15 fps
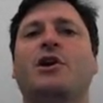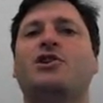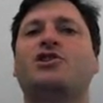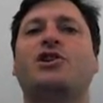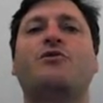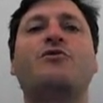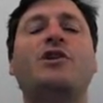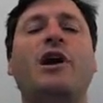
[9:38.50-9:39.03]

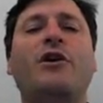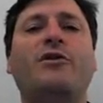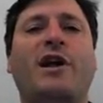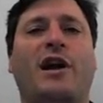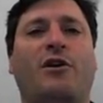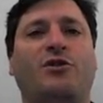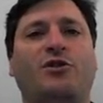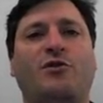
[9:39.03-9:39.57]
So no
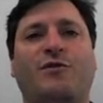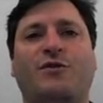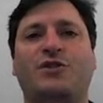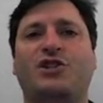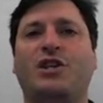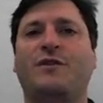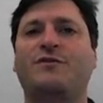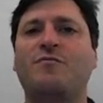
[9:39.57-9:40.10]
doubt you've
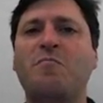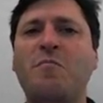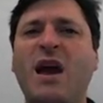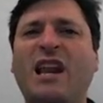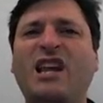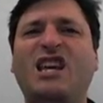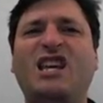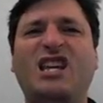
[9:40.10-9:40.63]
received
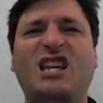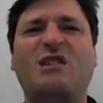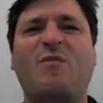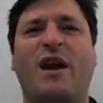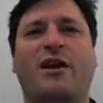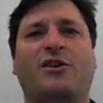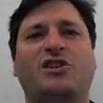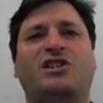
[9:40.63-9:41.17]
many
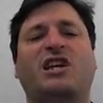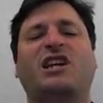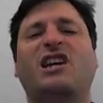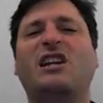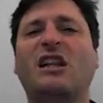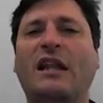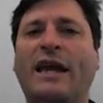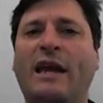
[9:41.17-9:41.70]
emails that
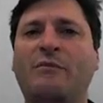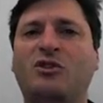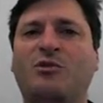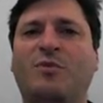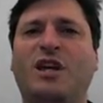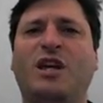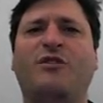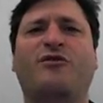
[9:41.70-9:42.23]
claim to
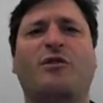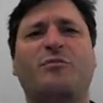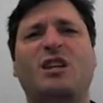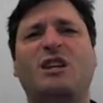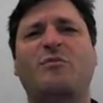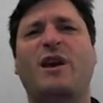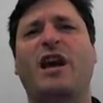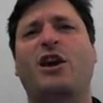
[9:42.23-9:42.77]
be from
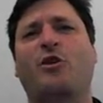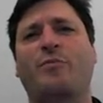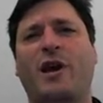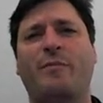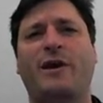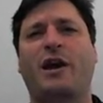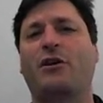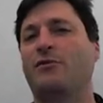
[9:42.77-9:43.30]
eBay or
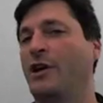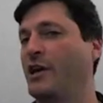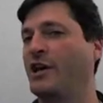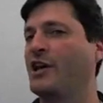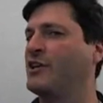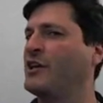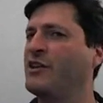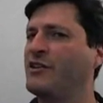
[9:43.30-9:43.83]
PayPal, right?
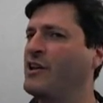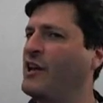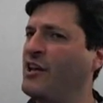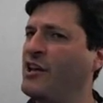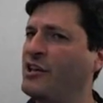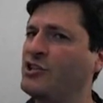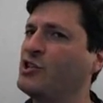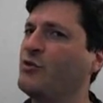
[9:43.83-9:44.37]
Again,
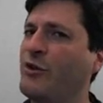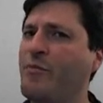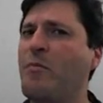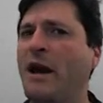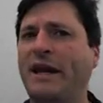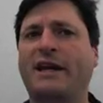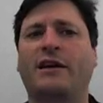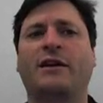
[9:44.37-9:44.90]
anything to do with
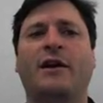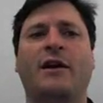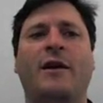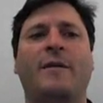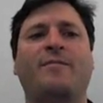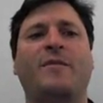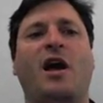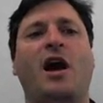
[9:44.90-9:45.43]
money,
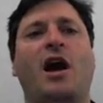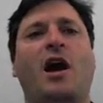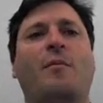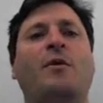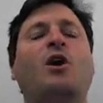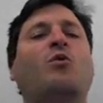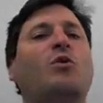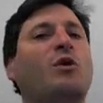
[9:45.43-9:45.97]

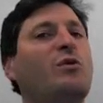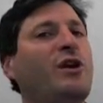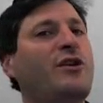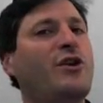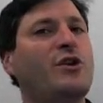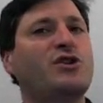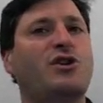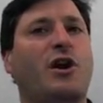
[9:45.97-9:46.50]
where really
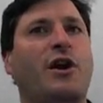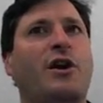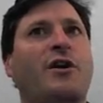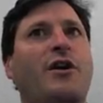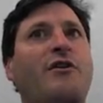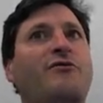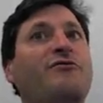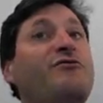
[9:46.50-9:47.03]
those
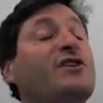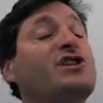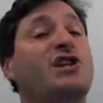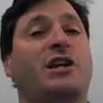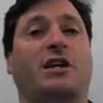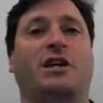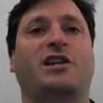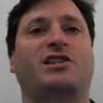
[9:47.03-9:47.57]
are
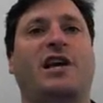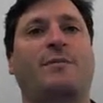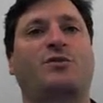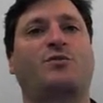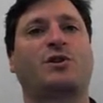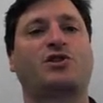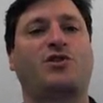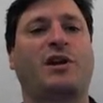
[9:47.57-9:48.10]
phishing
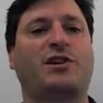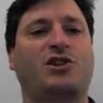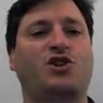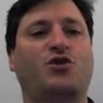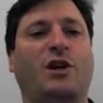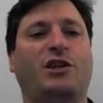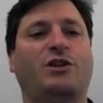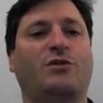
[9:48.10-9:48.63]
attempts, where it's trying to
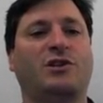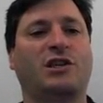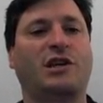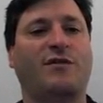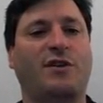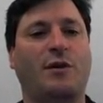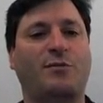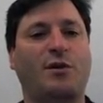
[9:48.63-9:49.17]
trick you into
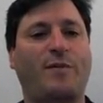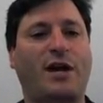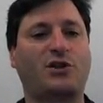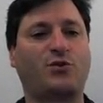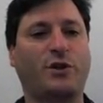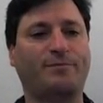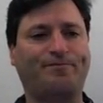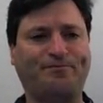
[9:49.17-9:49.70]
giving up your
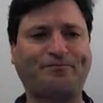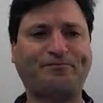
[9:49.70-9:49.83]
password.